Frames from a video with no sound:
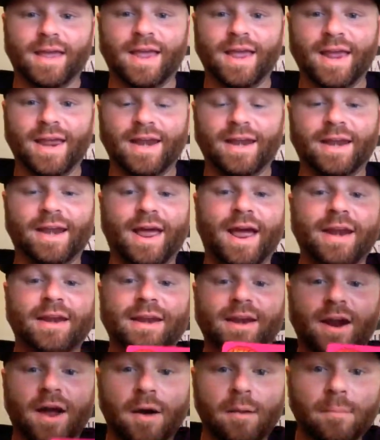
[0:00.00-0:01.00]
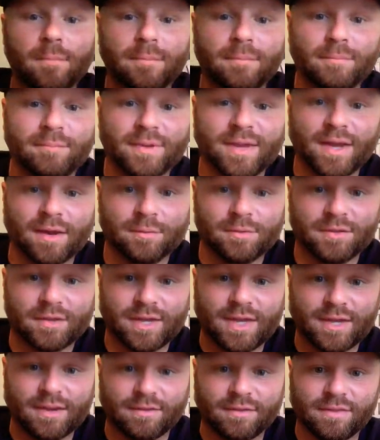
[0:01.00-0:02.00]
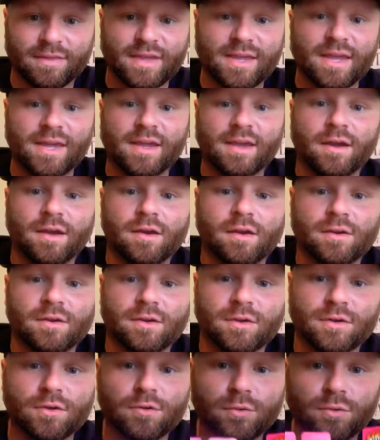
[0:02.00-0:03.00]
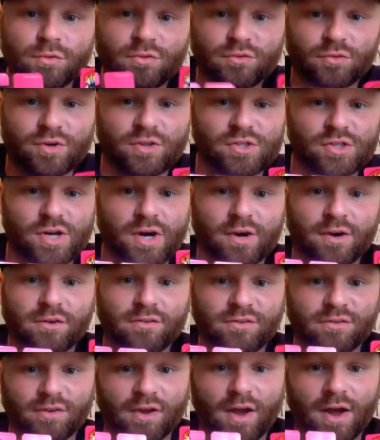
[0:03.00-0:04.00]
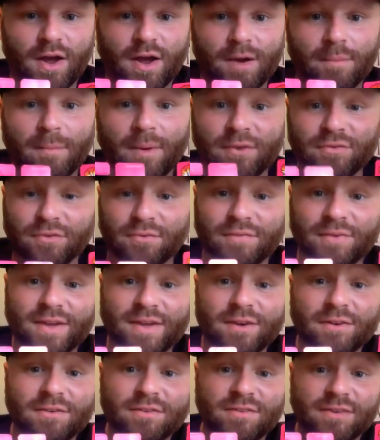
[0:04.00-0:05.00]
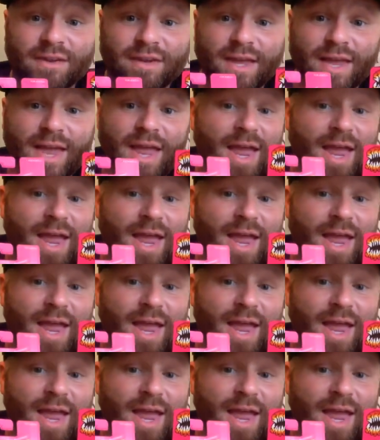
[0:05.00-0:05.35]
and ended up being able to get the new Street Sharks muscle figures,